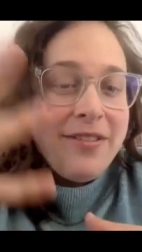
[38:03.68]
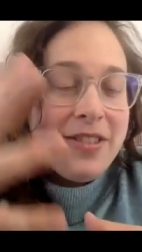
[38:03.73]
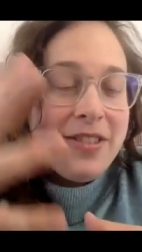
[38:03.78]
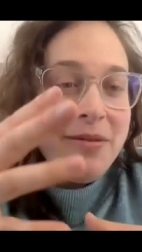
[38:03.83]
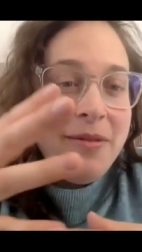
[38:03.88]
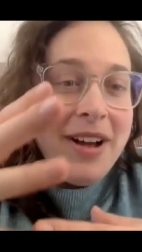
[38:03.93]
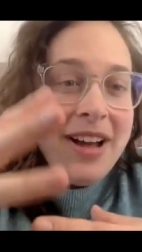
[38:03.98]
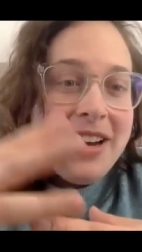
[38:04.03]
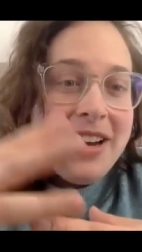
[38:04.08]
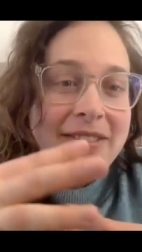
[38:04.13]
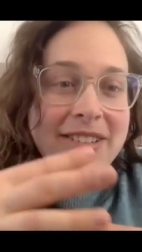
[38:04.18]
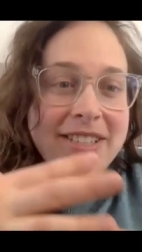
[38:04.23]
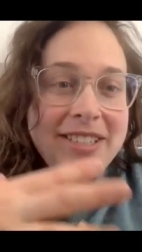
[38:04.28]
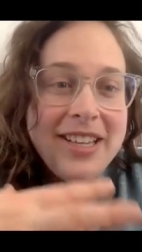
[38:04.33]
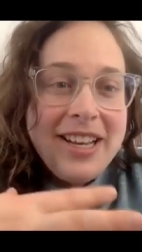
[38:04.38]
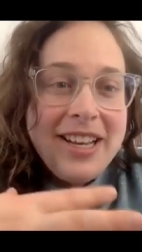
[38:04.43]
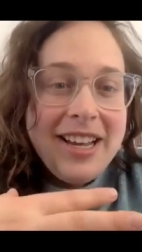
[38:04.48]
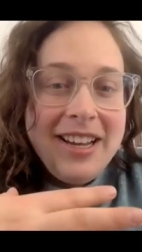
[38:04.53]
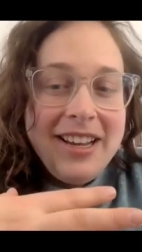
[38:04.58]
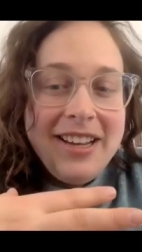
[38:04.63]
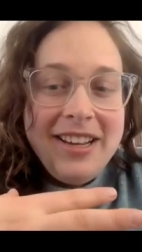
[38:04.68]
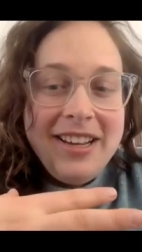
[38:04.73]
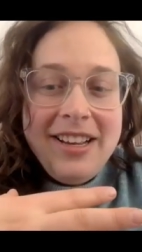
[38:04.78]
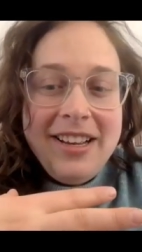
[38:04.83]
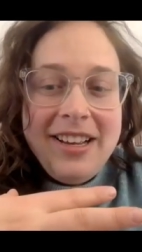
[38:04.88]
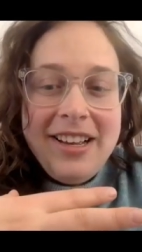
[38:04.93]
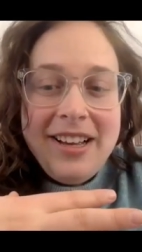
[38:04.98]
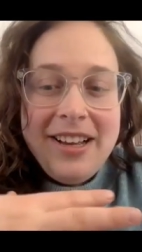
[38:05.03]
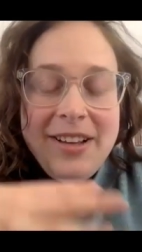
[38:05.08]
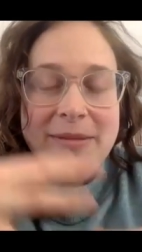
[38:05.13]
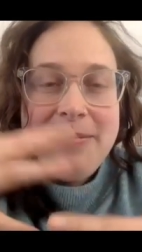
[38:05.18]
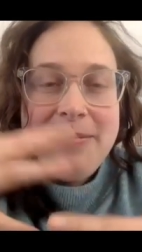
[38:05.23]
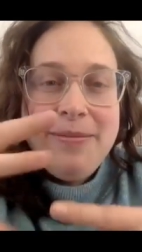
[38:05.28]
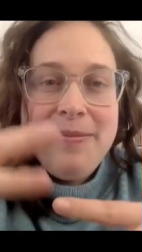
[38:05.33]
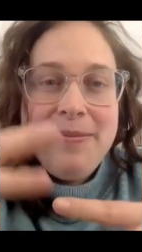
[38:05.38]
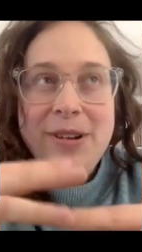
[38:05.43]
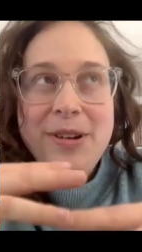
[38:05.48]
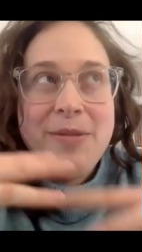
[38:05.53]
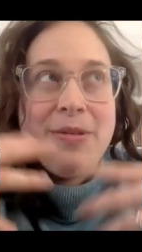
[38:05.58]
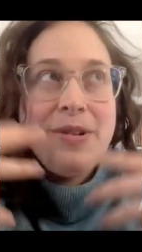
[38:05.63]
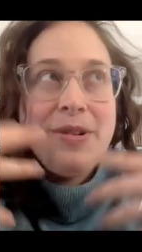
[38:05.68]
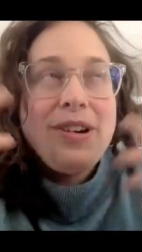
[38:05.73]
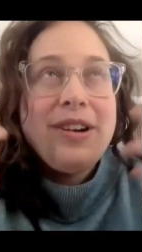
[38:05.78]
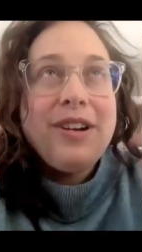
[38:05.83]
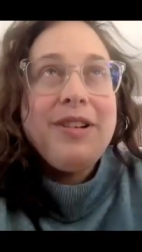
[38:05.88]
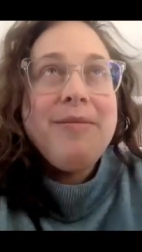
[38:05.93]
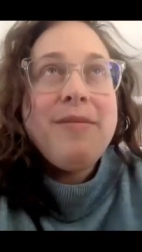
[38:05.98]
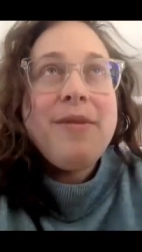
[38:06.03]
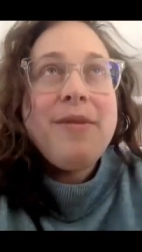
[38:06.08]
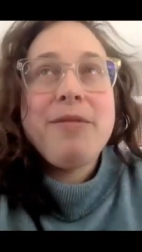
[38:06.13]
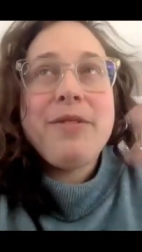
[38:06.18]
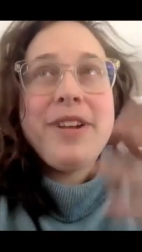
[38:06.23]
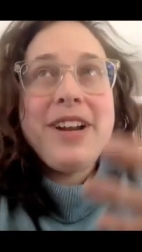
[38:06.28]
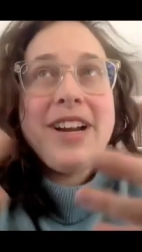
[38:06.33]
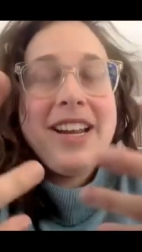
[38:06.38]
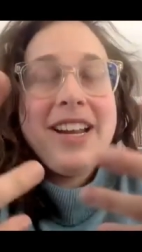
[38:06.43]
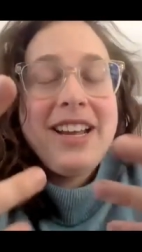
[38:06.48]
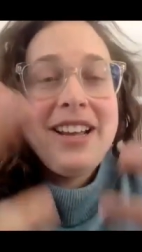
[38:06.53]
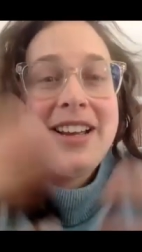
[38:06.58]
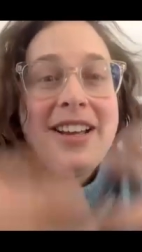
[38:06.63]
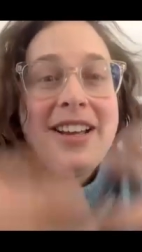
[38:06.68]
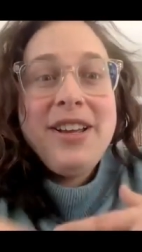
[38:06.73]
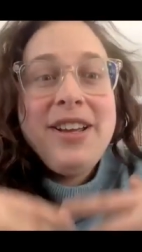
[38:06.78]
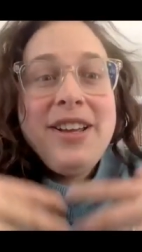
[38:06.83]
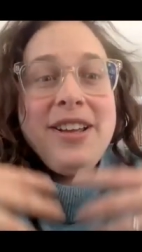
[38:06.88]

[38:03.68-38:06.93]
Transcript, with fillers: over the wine, and we say, um, you know, we're commemorating